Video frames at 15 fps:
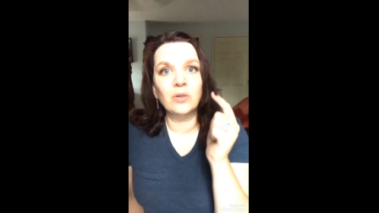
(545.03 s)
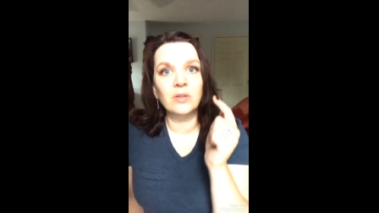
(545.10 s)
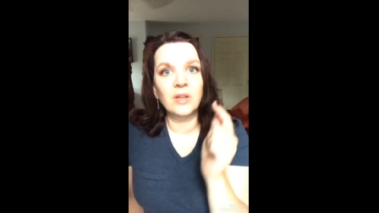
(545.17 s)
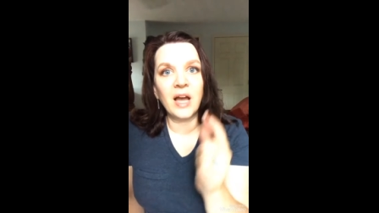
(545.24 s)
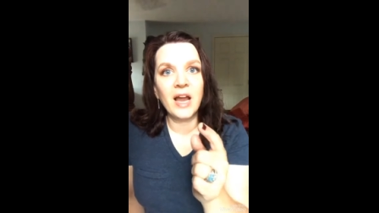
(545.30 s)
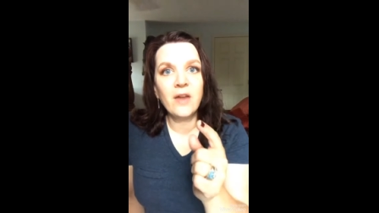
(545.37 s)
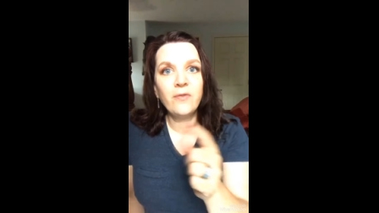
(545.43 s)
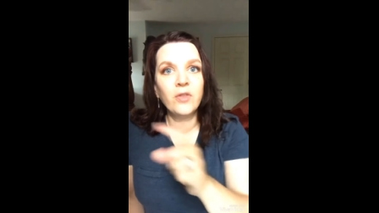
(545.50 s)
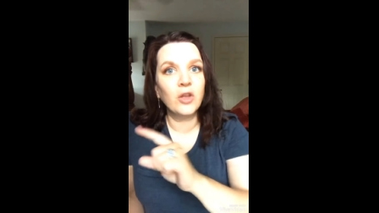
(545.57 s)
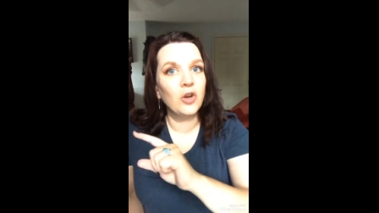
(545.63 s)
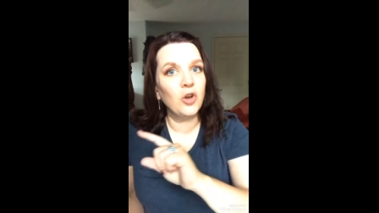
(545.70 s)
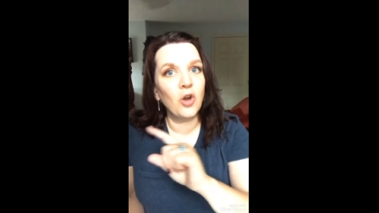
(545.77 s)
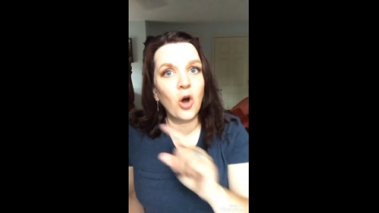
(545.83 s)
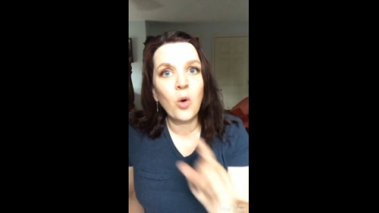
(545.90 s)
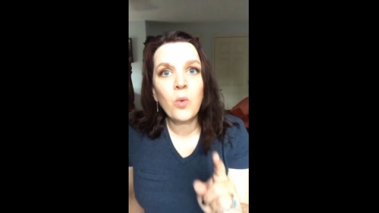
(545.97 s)
your life
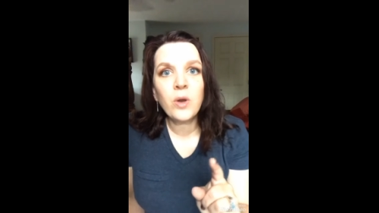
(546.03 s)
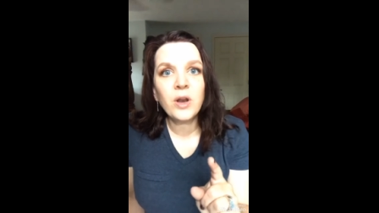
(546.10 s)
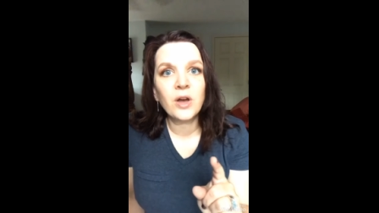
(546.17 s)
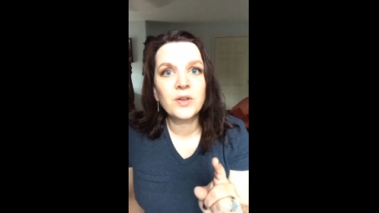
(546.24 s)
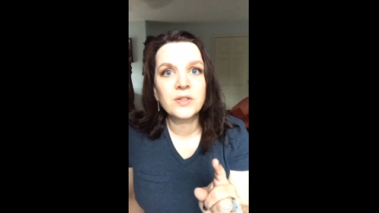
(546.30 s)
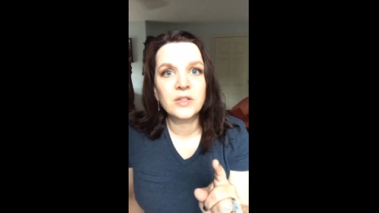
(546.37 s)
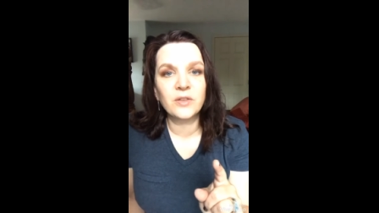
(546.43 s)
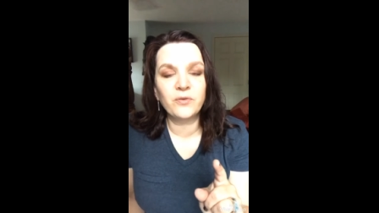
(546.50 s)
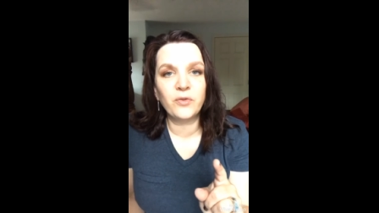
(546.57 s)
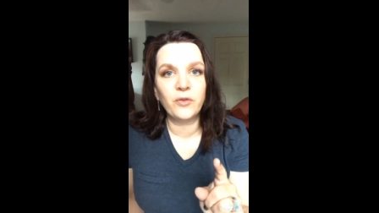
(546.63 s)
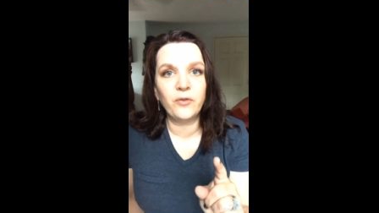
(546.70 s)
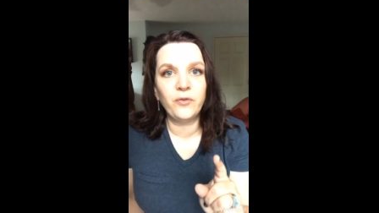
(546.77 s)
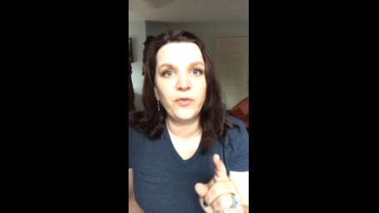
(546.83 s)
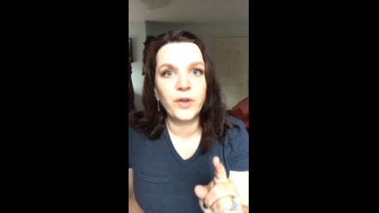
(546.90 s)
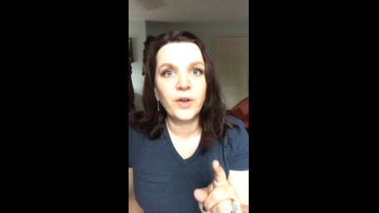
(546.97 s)
that no one else can
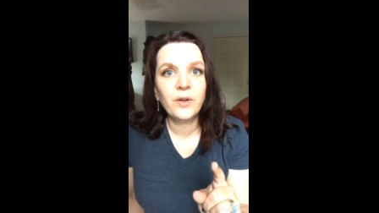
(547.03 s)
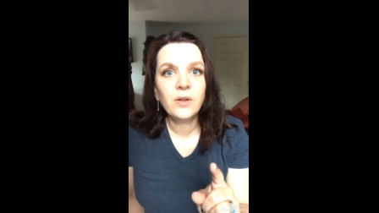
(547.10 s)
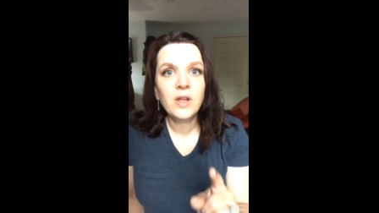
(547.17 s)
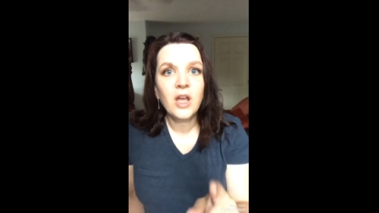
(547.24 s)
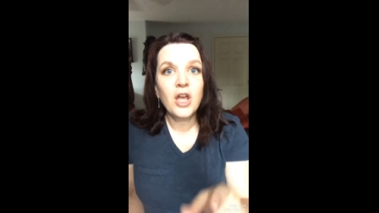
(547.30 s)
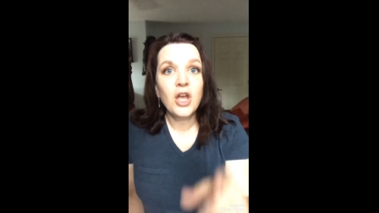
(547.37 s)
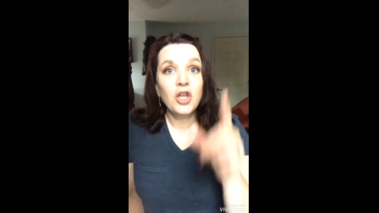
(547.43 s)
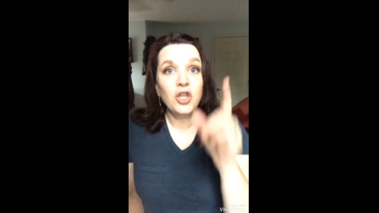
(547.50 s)
fulfill.